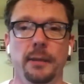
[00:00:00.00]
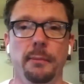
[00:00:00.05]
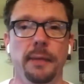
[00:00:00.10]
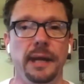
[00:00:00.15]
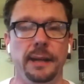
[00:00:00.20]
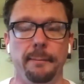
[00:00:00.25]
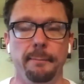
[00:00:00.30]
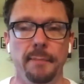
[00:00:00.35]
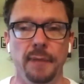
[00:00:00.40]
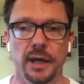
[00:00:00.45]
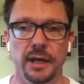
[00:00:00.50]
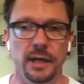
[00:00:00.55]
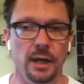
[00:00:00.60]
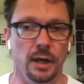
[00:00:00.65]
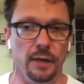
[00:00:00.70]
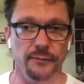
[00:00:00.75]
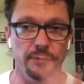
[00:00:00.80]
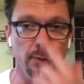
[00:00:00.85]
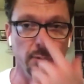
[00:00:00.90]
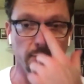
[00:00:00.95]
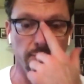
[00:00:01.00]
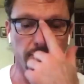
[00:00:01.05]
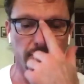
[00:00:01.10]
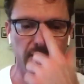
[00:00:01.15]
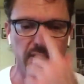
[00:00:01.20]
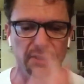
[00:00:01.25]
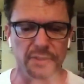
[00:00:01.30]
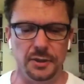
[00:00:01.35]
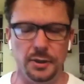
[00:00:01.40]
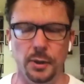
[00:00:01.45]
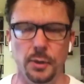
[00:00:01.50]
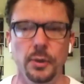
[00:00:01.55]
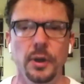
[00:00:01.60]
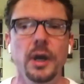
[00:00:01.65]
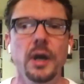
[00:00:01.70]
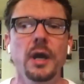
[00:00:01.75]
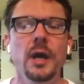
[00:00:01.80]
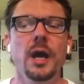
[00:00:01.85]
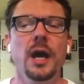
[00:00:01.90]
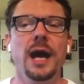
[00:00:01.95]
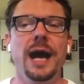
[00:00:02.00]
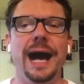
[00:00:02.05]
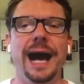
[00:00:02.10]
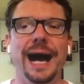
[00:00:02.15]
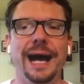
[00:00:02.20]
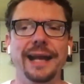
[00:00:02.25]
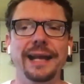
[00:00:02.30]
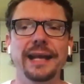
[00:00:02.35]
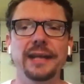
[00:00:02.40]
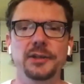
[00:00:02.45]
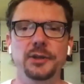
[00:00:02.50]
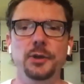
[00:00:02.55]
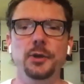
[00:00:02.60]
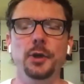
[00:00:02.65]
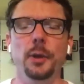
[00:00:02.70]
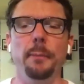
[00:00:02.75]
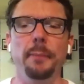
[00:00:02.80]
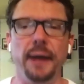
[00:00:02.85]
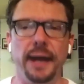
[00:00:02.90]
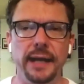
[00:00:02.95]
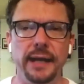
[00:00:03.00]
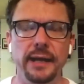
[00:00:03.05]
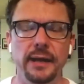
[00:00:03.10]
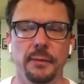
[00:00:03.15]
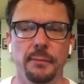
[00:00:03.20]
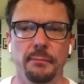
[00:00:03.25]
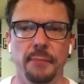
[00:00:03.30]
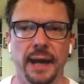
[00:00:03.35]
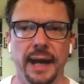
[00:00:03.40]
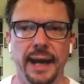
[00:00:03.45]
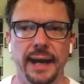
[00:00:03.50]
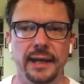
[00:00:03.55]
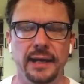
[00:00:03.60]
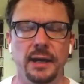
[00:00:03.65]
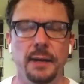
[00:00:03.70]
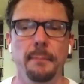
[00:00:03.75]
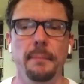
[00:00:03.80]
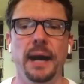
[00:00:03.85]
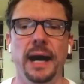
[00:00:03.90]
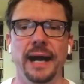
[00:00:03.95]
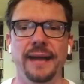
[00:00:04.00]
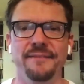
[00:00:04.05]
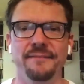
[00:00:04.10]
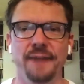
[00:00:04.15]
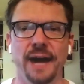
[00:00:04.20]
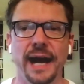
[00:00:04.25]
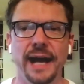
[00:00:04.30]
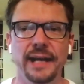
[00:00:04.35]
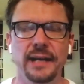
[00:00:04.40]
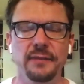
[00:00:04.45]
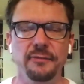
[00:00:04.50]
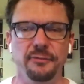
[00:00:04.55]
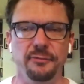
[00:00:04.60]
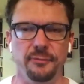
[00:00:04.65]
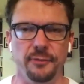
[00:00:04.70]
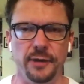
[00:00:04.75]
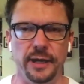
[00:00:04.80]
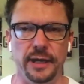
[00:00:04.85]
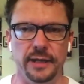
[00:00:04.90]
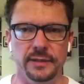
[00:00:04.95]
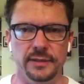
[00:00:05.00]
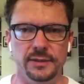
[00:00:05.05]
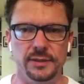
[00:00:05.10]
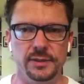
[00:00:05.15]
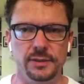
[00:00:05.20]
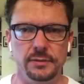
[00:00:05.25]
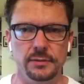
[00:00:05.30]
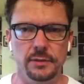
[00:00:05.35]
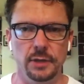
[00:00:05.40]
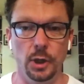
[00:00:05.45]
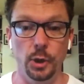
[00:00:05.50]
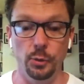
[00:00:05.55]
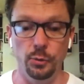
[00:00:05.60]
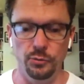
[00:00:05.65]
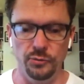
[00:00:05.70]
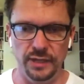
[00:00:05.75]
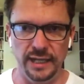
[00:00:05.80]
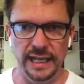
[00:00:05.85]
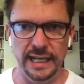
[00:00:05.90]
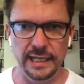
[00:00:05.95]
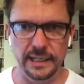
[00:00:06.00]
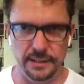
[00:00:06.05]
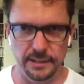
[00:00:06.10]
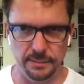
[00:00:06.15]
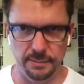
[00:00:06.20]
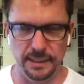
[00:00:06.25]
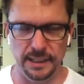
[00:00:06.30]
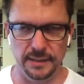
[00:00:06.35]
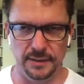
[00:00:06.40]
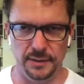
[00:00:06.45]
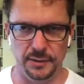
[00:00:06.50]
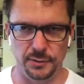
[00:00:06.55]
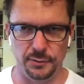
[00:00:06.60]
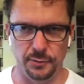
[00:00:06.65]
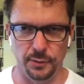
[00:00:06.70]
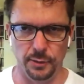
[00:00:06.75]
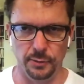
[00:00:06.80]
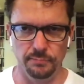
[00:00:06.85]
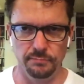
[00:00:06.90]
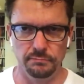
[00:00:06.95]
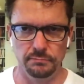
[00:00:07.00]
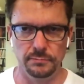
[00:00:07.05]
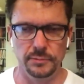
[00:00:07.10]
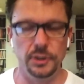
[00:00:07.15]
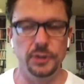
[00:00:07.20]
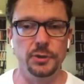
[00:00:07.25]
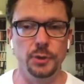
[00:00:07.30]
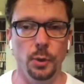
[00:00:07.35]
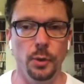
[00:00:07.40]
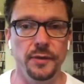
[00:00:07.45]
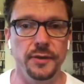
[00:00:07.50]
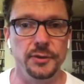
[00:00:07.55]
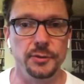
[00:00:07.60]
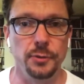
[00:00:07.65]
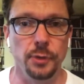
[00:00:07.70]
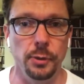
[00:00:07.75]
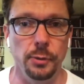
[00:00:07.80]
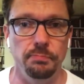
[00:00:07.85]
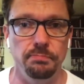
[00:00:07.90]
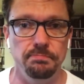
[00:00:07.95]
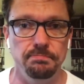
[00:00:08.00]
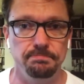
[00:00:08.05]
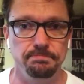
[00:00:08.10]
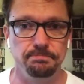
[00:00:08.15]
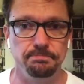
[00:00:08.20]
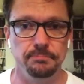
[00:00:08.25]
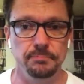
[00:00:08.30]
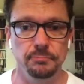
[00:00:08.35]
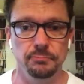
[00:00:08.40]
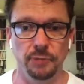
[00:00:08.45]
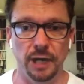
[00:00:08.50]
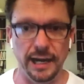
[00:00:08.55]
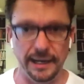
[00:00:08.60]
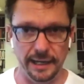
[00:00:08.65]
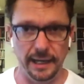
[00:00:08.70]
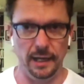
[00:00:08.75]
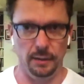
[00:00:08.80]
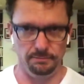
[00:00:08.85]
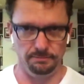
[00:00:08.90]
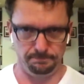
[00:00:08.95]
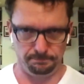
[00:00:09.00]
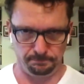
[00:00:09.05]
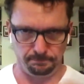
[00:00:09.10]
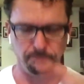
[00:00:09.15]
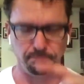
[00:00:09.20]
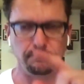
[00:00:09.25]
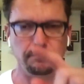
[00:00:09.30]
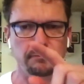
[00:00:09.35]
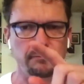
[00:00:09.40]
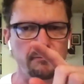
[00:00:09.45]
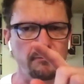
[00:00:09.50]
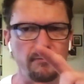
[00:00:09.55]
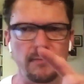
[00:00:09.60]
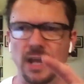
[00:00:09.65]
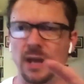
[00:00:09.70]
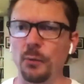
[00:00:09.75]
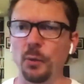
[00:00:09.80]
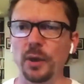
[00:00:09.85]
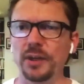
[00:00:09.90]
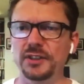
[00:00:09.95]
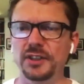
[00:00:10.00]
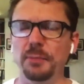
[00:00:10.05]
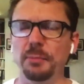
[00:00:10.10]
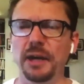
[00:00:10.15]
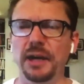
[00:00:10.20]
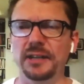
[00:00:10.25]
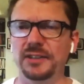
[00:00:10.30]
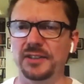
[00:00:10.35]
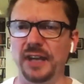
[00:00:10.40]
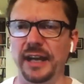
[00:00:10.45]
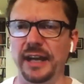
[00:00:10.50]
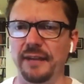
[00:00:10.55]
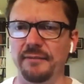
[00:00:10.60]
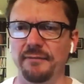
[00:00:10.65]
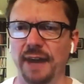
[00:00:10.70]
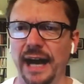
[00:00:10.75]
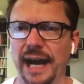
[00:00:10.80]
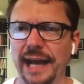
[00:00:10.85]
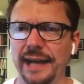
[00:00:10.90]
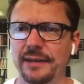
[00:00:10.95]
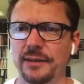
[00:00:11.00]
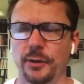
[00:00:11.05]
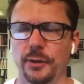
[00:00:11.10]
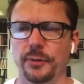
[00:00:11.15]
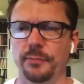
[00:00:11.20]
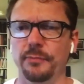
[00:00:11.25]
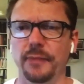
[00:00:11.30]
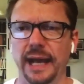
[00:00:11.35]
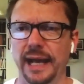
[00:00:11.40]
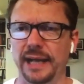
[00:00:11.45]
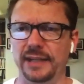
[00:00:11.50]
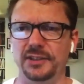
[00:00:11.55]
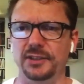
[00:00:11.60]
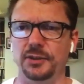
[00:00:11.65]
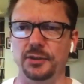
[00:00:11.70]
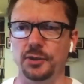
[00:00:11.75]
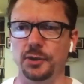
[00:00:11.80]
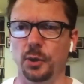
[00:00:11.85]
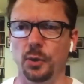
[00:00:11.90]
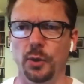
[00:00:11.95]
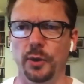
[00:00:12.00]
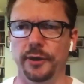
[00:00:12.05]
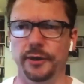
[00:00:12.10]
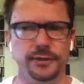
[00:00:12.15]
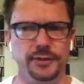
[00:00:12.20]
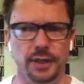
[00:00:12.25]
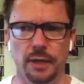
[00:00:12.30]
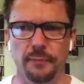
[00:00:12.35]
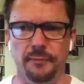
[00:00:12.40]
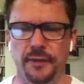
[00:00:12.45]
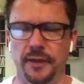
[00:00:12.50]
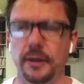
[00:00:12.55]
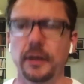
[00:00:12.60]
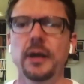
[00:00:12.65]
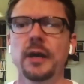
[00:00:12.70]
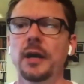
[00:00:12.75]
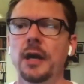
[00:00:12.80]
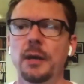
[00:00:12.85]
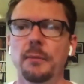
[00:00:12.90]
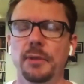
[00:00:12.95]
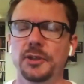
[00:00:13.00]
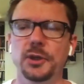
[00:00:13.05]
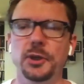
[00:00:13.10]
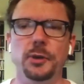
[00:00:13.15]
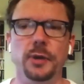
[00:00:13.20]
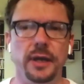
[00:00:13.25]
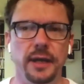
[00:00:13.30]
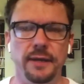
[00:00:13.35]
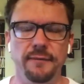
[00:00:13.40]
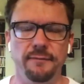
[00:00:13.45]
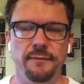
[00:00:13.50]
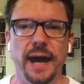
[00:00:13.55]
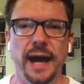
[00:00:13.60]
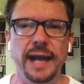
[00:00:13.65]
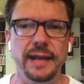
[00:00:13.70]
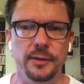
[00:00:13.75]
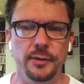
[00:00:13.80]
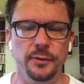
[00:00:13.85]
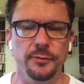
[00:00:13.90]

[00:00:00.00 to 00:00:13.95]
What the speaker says: make money off you or fleece you. I need you to pay him back by inviting friends who need to be in this group to join this group right now. What does the button say? Invite or ask to join or something. But you can invite your